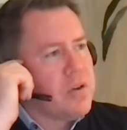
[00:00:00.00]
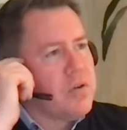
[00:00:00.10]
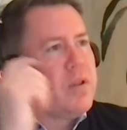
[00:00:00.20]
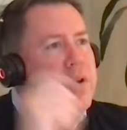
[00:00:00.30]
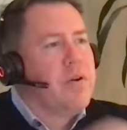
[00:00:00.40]

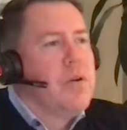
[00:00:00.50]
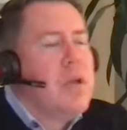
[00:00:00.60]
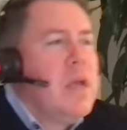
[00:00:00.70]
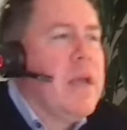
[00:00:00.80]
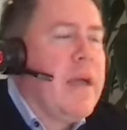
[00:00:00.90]
earlier,
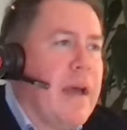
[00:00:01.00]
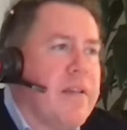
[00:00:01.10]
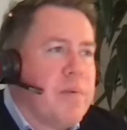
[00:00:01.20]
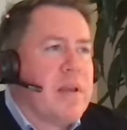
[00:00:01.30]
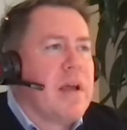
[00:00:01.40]
and
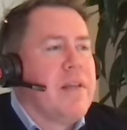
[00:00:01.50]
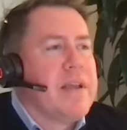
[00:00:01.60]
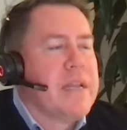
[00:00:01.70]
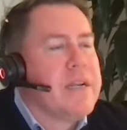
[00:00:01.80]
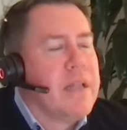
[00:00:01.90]
as we kind of like
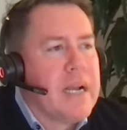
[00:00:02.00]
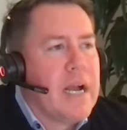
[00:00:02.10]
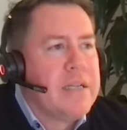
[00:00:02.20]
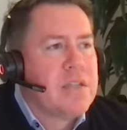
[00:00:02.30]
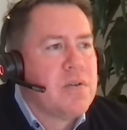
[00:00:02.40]
get into like
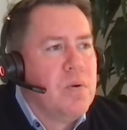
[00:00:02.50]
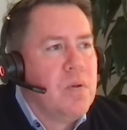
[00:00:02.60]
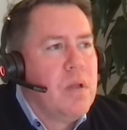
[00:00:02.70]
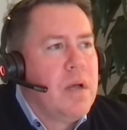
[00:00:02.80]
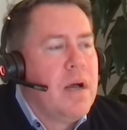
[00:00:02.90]
high
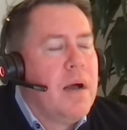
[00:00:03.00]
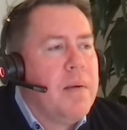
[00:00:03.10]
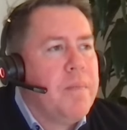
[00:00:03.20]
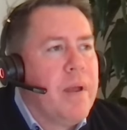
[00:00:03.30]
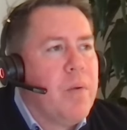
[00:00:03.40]
school,
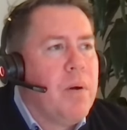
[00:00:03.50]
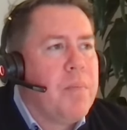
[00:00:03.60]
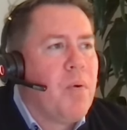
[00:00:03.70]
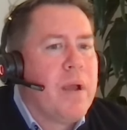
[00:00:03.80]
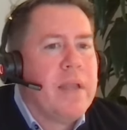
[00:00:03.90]
um, at what
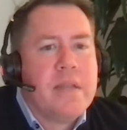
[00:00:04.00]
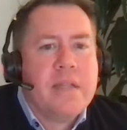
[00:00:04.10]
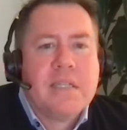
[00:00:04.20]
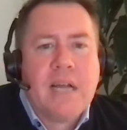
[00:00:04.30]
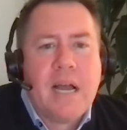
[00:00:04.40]
point
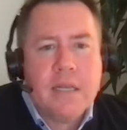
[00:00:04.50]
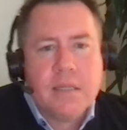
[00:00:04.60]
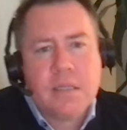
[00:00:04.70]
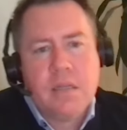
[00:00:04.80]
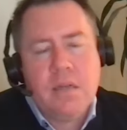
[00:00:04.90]
did
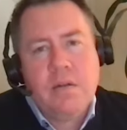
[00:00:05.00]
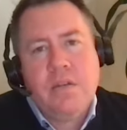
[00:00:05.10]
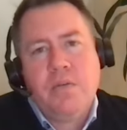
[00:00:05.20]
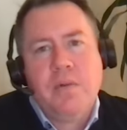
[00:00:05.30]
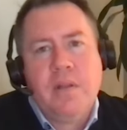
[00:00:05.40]
science? You know,
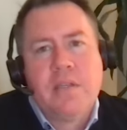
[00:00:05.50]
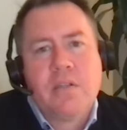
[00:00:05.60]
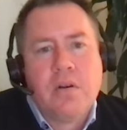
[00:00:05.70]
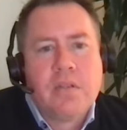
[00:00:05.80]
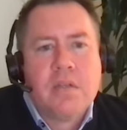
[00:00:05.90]
did you really
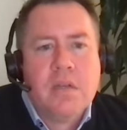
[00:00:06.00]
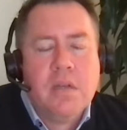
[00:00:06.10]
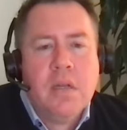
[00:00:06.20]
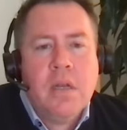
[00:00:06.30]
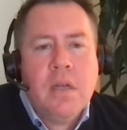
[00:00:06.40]
start to
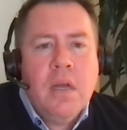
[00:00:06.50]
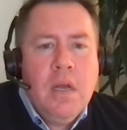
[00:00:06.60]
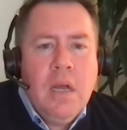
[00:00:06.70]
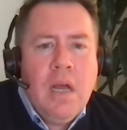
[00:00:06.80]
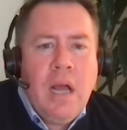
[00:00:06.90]

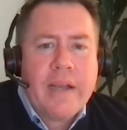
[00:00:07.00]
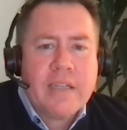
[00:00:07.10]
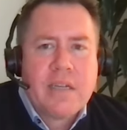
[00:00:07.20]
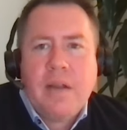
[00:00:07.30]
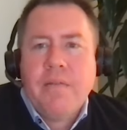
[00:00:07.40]
I
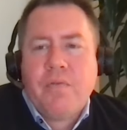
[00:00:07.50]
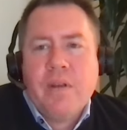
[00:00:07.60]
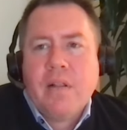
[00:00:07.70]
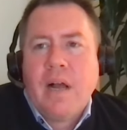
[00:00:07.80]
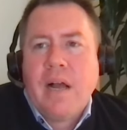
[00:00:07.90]
guess kind of
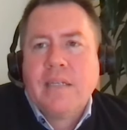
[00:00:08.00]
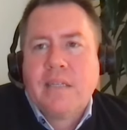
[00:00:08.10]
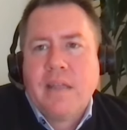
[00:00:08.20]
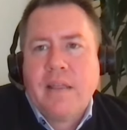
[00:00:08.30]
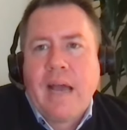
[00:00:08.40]
realize
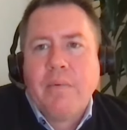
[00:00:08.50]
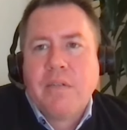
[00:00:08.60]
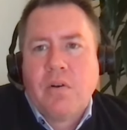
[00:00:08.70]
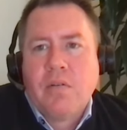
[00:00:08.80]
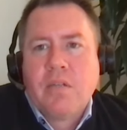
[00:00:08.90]
that that was
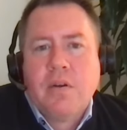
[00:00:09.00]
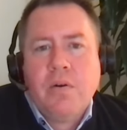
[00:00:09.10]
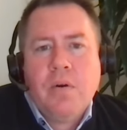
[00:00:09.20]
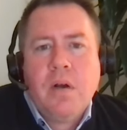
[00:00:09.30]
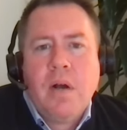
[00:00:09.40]

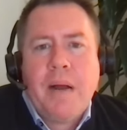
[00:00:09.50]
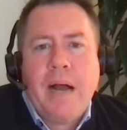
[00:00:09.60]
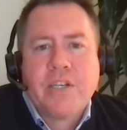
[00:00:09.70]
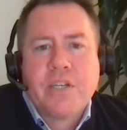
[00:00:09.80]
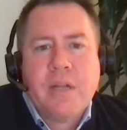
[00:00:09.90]
also a
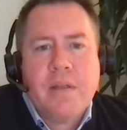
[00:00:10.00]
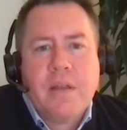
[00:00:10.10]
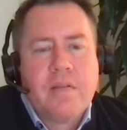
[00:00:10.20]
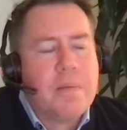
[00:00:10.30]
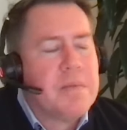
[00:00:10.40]
passion. I
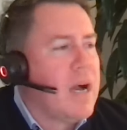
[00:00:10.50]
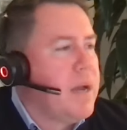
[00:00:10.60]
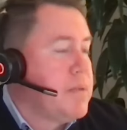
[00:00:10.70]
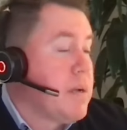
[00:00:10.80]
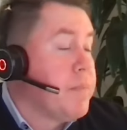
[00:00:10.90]
think
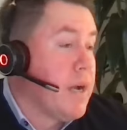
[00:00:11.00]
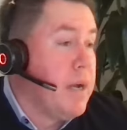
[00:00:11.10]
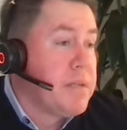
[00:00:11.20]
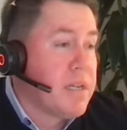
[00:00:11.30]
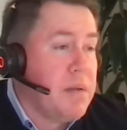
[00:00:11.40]
sometimes
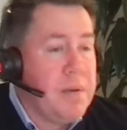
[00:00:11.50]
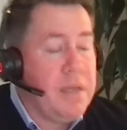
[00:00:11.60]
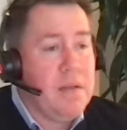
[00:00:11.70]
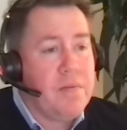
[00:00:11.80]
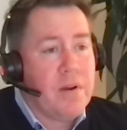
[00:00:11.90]
sometimes it can
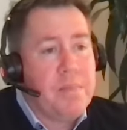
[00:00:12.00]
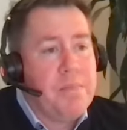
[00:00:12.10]
be very